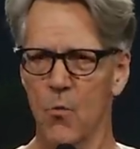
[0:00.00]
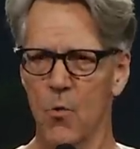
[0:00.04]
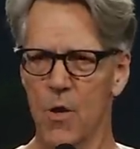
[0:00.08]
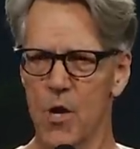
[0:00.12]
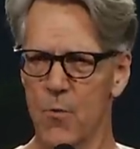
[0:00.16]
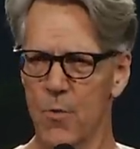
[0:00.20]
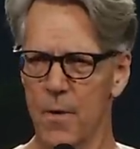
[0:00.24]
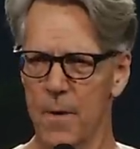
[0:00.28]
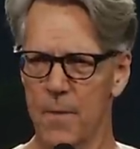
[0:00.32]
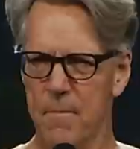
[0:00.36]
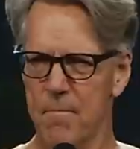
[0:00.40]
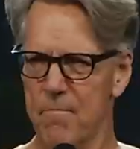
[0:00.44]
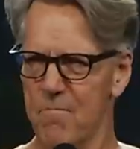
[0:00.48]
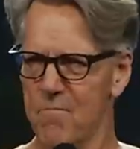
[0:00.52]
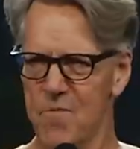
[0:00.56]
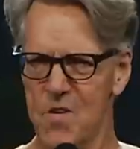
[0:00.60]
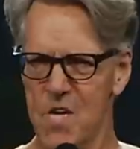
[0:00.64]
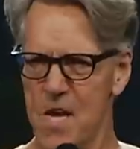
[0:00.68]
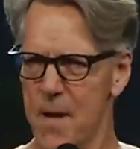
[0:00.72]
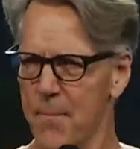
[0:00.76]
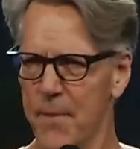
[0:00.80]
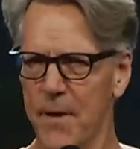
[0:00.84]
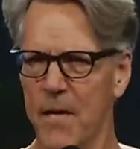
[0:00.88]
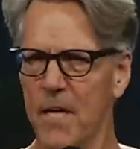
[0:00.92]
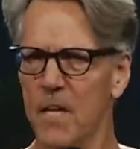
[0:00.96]
We would
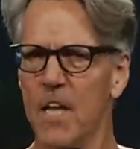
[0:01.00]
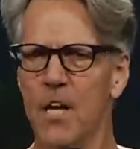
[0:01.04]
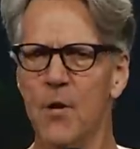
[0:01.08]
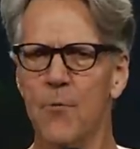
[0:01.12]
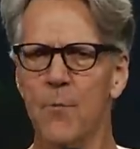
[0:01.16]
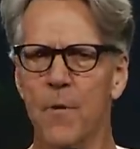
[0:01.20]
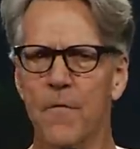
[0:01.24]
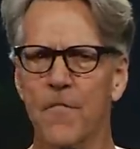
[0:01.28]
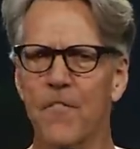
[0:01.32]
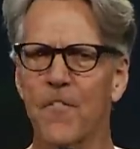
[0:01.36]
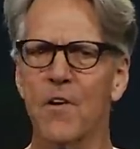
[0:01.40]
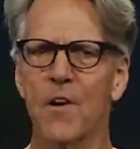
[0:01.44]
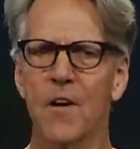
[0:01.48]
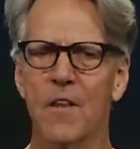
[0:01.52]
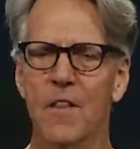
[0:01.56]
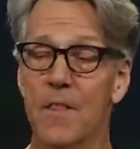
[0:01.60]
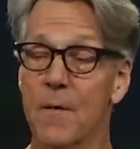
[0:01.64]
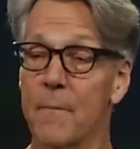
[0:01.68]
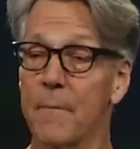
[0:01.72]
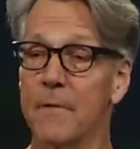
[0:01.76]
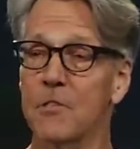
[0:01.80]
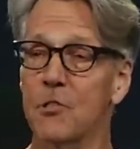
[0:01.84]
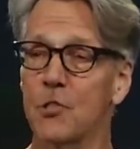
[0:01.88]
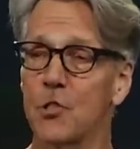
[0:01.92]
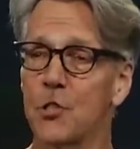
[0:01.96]
typically refer to
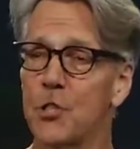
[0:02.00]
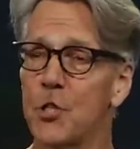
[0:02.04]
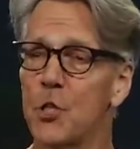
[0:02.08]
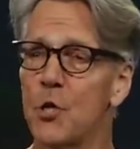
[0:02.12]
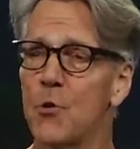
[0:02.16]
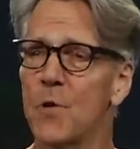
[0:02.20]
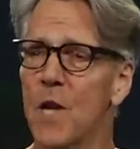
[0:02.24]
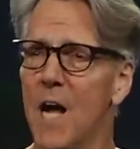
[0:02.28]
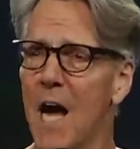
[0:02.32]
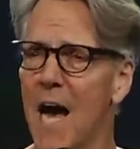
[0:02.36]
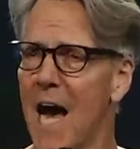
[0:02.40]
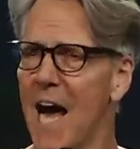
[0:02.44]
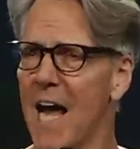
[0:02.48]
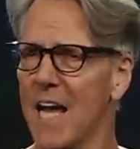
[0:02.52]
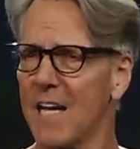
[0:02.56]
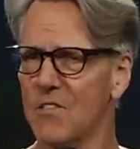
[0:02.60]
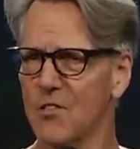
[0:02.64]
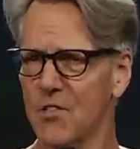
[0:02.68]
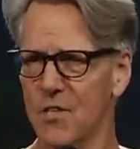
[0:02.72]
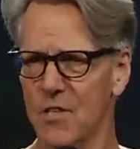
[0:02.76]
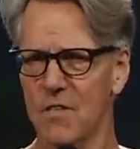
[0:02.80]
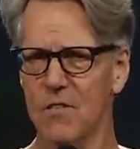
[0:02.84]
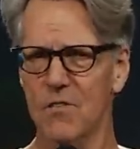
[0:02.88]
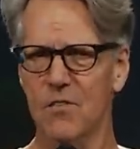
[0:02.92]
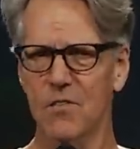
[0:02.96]
them as
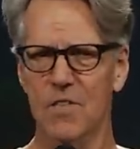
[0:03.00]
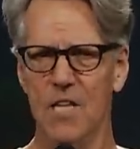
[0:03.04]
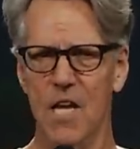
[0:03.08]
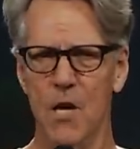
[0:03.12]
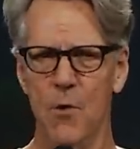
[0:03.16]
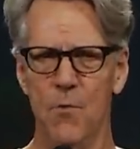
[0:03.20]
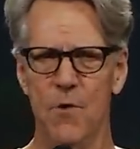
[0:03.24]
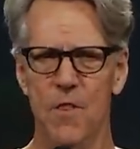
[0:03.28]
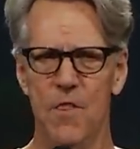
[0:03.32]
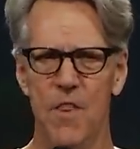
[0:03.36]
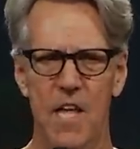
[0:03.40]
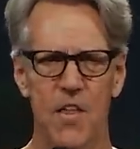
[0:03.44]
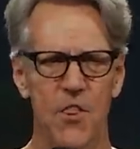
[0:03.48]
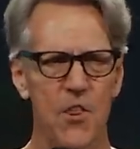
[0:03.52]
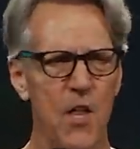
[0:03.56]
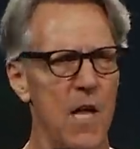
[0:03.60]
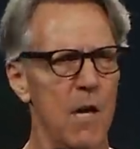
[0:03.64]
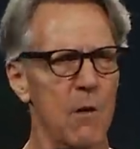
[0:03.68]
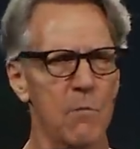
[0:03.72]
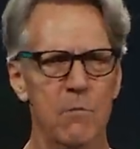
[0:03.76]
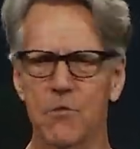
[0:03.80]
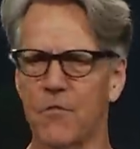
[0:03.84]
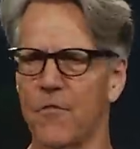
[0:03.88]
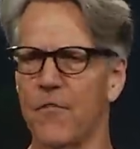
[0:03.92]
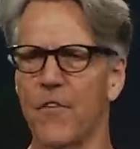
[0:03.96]
Judaizers. They, were, they
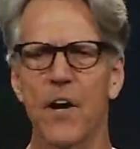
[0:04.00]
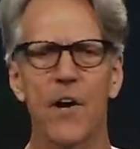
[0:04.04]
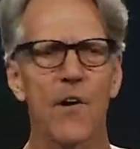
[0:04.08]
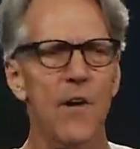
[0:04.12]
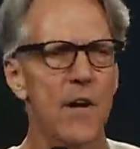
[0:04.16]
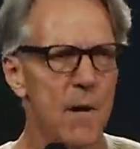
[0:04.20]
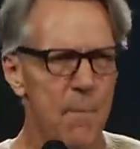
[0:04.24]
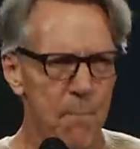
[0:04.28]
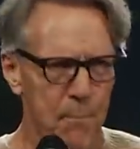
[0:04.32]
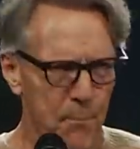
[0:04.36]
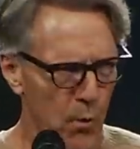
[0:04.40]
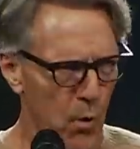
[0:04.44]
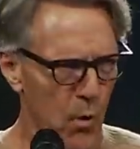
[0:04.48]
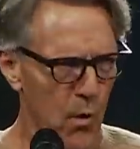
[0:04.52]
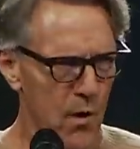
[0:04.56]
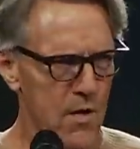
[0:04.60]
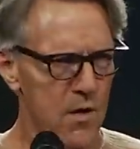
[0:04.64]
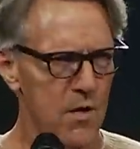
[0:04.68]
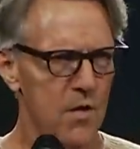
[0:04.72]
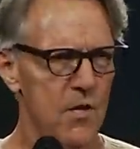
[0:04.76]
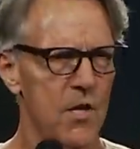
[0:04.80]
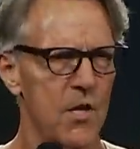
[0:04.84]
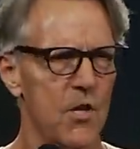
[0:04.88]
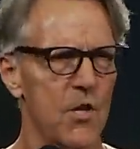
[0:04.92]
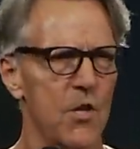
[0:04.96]
thought it was very
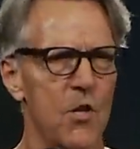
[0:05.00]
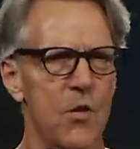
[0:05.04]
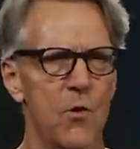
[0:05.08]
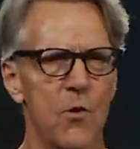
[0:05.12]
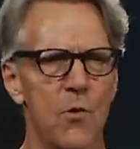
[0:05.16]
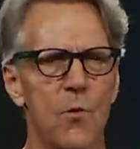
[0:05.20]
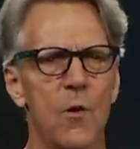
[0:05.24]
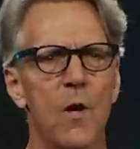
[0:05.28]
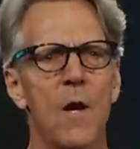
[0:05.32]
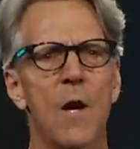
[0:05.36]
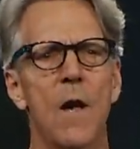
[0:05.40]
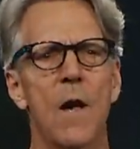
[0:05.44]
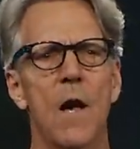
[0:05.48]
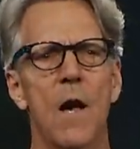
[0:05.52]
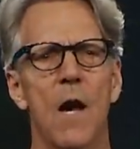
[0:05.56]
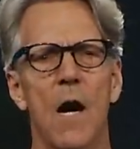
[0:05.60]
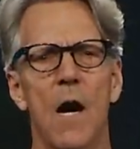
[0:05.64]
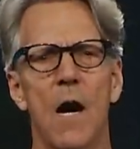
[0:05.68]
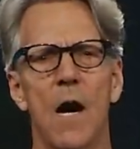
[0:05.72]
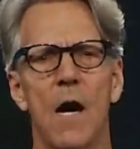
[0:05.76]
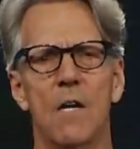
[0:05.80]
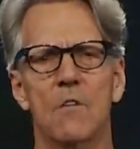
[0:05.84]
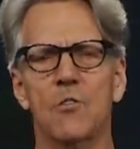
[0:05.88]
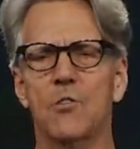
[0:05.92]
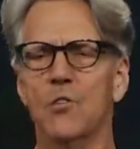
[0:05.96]
important to do
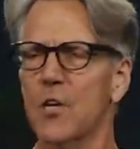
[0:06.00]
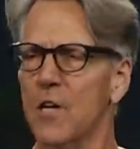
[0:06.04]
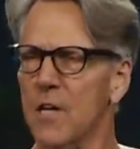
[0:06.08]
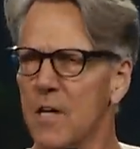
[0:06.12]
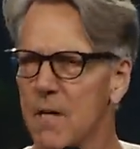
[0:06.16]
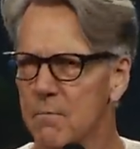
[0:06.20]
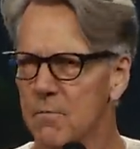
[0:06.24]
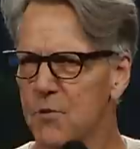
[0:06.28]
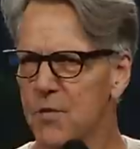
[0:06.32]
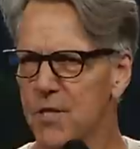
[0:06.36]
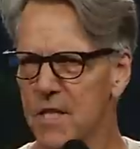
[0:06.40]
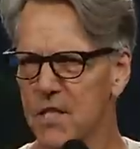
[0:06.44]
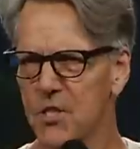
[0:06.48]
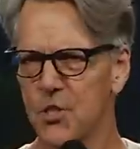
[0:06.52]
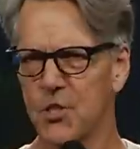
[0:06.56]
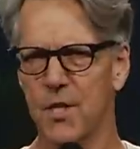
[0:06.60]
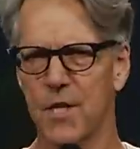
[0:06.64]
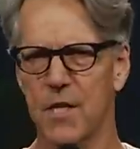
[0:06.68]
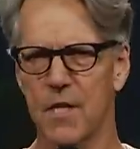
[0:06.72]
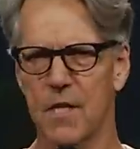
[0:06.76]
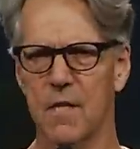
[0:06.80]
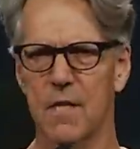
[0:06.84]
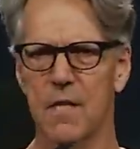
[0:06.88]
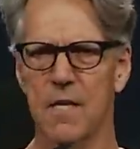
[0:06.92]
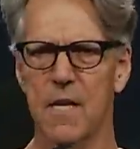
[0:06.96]
uh,
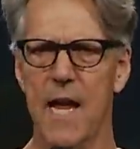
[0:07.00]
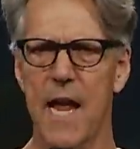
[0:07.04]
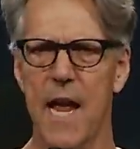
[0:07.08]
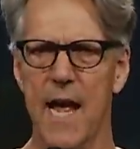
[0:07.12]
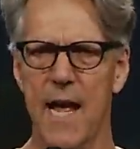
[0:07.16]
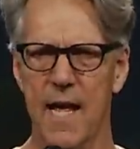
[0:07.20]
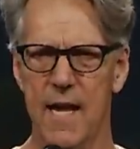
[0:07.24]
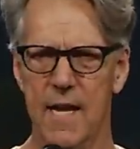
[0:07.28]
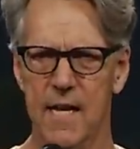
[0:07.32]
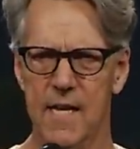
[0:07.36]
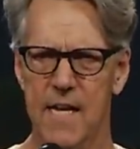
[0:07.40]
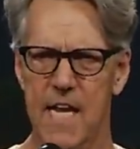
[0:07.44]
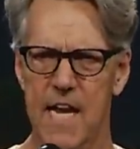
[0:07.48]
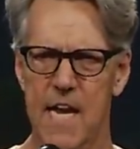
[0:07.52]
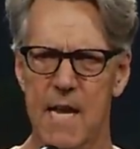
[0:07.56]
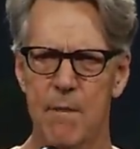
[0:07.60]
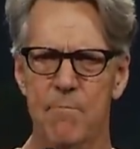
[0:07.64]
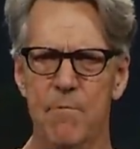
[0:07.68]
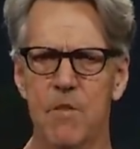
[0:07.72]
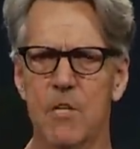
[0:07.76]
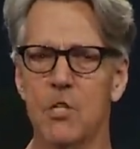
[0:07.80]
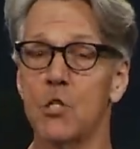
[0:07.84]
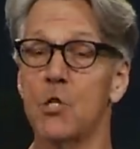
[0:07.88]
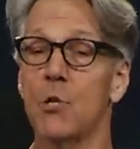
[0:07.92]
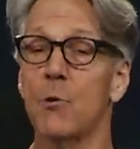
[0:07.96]
circumcision and
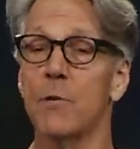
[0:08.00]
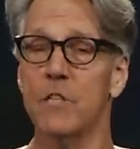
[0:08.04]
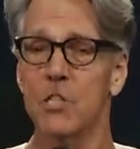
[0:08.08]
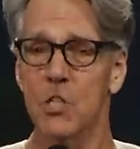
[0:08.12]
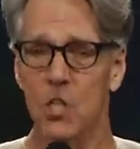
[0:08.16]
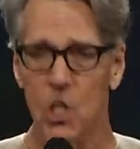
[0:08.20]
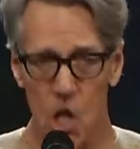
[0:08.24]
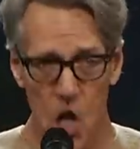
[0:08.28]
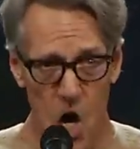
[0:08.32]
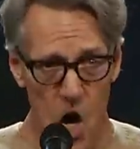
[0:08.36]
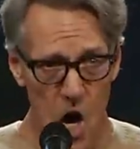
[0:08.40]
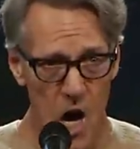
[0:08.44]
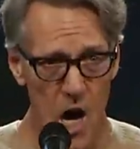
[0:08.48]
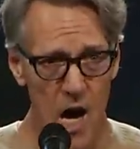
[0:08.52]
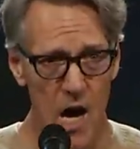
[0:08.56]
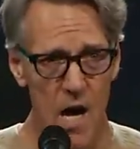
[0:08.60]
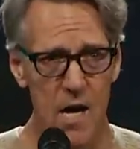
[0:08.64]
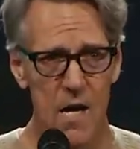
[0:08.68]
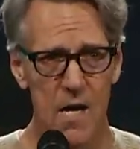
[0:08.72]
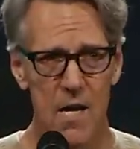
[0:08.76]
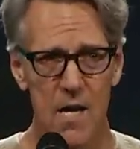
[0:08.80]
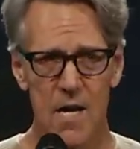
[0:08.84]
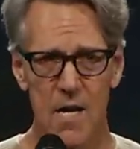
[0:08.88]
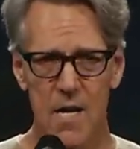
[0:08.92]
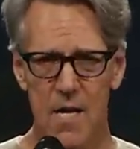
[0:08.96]
keep the Jewish
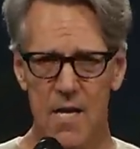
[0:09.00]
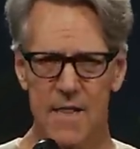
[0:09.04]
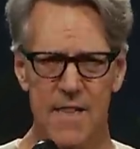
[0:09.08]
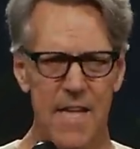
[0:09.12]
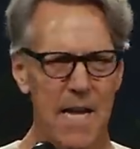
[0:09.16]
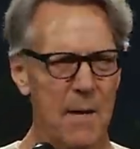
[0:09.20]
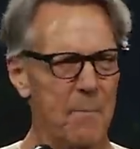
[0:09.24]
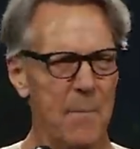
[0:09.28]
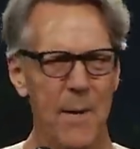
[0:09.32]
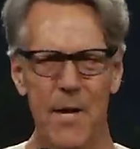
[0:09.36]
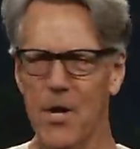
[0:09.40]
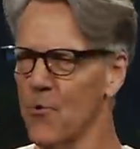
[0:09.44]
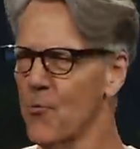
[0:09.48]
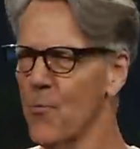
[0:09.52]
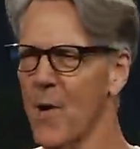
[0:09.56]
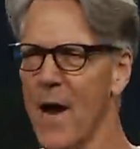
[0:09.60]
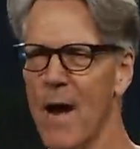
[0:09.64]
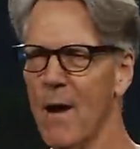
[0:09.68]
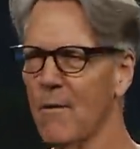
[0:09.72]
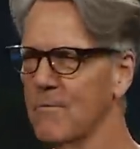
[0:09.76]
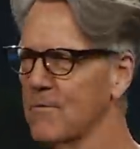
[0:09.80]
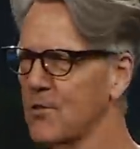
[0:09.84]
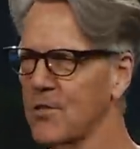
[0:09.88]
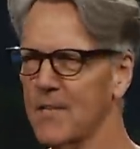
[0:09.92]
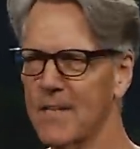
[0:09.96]
law They've been
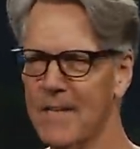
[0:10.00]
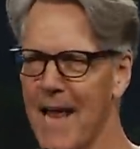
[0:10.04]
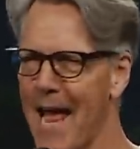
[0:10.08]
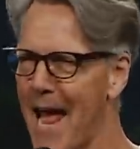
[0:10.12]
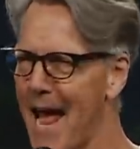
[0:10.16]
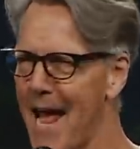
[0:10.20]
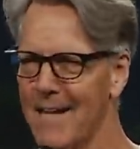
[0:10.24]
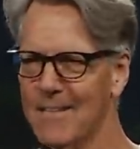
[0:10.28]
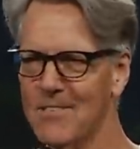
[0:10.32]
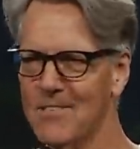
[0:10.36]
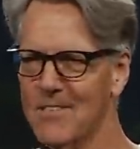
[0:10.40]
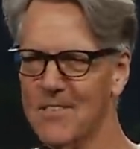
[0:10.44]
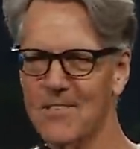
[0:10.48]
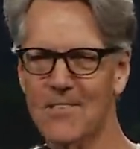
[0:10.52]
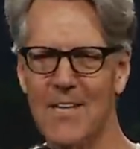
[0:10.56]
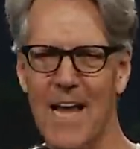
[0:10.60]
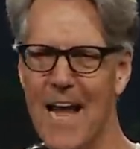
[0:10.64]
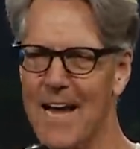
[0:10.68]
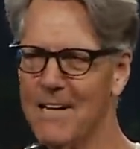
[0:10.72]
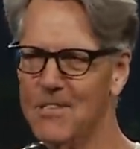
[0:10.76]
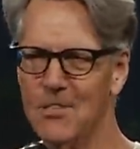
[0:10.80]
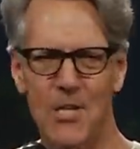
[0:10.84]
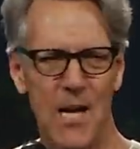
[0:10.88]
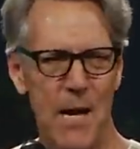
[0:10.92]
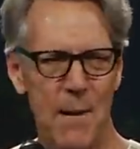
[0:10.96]
around since, since
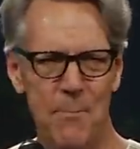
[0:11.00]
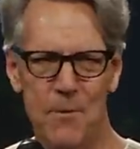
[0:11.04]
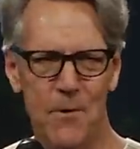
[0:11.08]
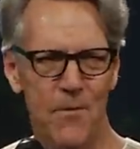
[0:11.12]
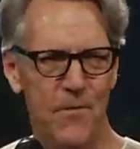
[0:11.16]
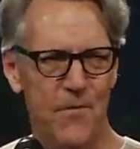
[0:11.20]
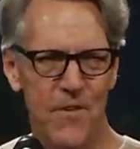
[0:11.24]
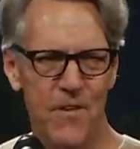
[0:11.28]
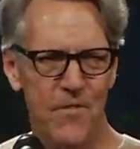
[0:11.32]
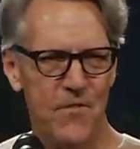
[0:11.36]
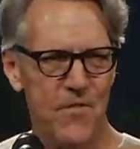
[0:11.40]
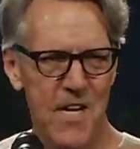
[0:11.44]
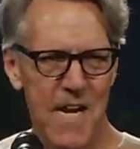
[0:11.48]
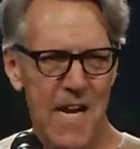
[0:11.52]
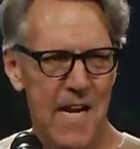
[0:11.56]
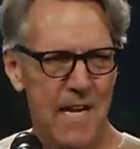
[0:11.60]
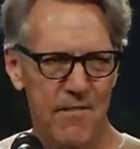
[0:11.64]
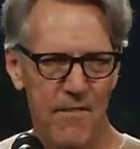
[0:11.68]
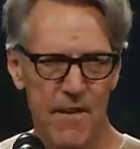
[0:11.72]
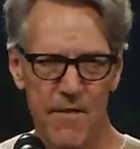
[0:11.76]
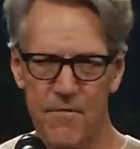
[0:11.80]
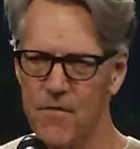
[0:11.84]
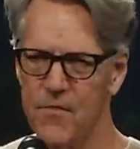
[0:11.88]
Acts chapter 15.